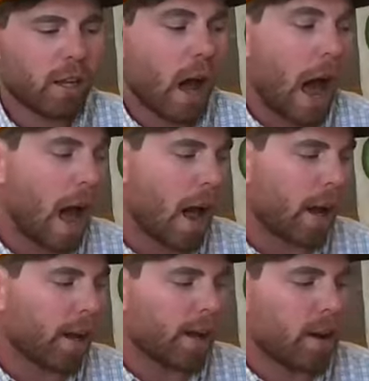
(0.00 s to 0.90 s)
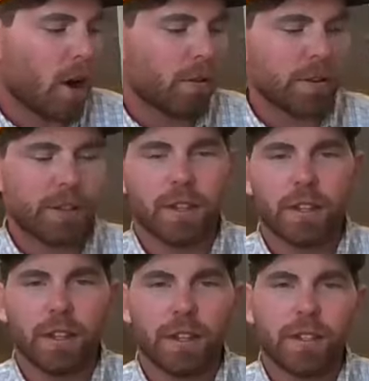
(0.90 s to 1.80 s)
I
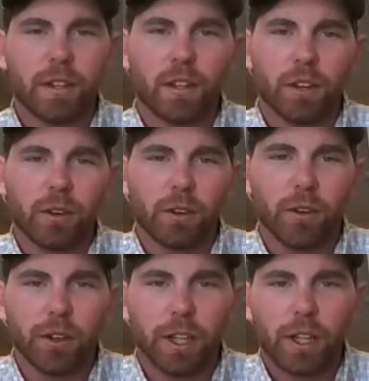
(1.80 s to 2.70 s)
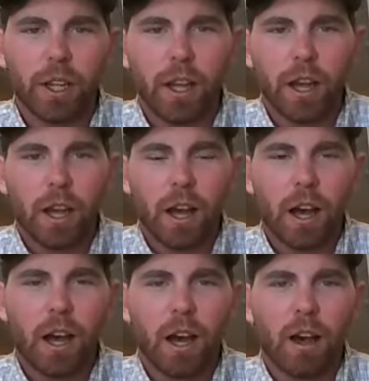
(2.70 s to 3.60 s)
harvested these a little early
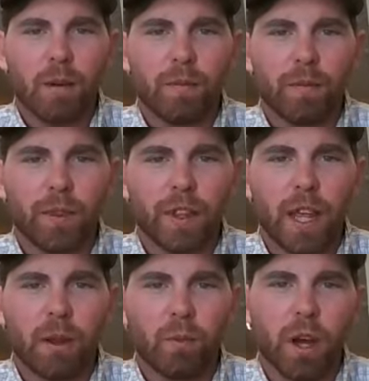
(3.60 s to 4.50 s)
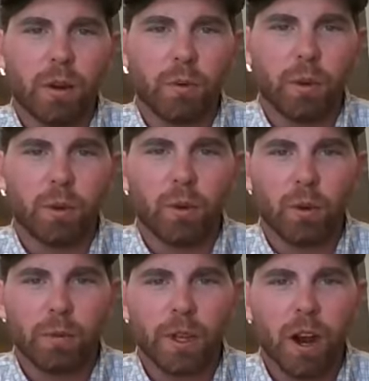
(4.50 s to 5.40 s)
than what we would
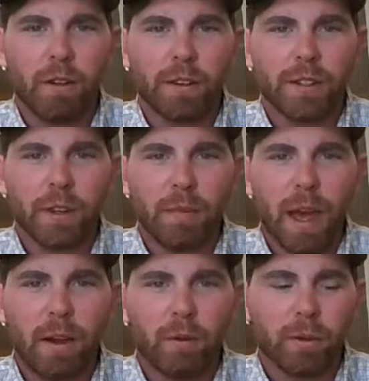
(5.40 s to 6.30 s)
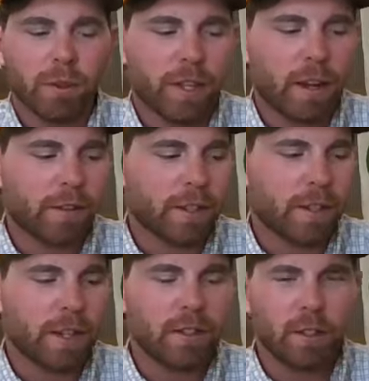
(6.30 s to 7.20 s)
normally harvest them at when we're saving
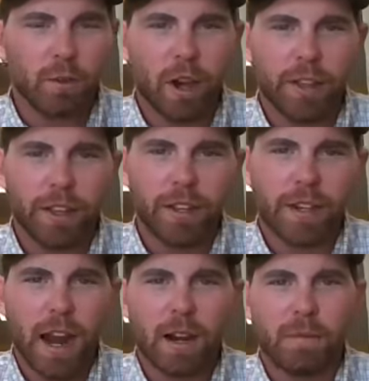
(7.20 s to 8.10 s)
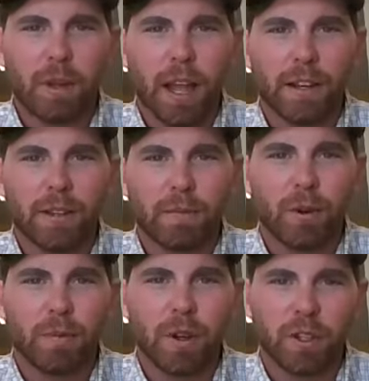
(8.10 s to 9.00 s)
seeds. You want the entire plant to
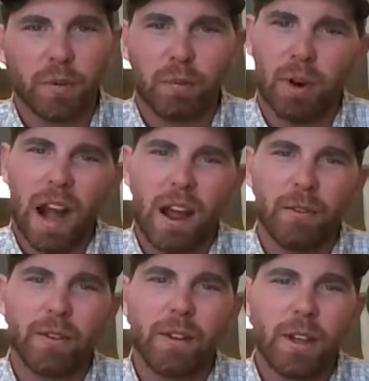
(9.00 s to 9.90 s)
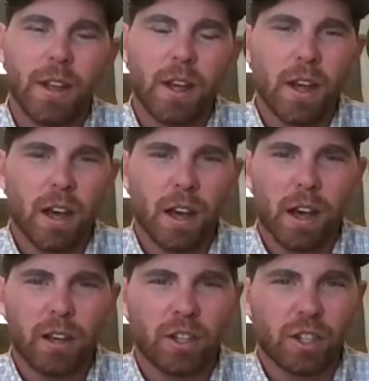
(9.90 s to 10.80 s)
pretty much brown.
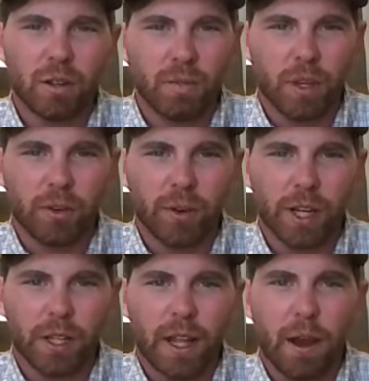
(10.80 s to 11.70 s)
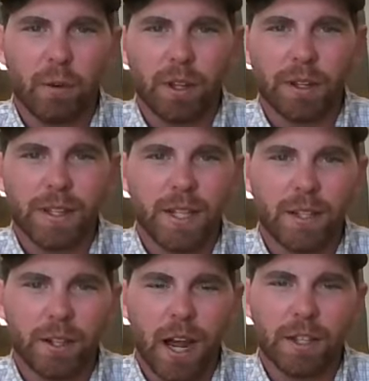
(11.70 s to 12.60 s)
It shouldn't be green. That way the
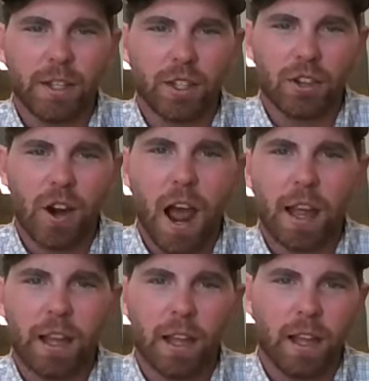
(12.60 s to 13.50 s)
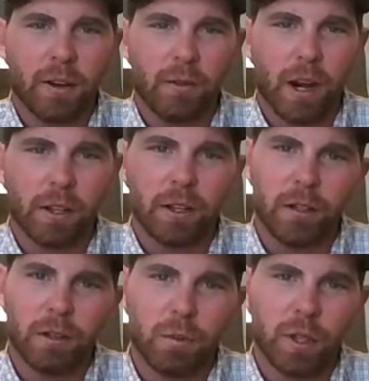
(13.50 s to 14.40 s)
seeds are nice and dry and ready
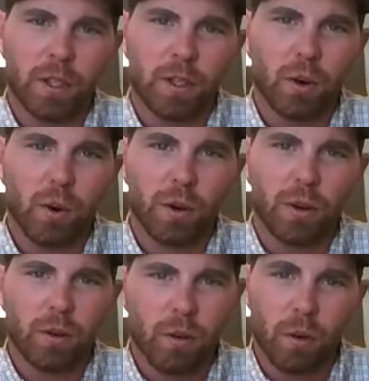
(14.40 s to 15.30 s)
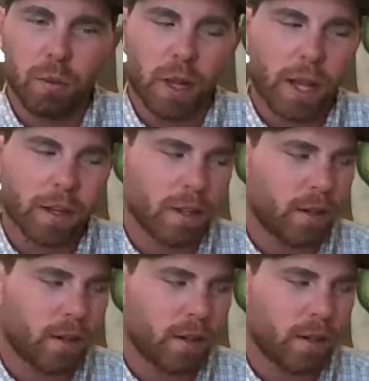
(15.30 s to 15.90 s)
to be stored or planted.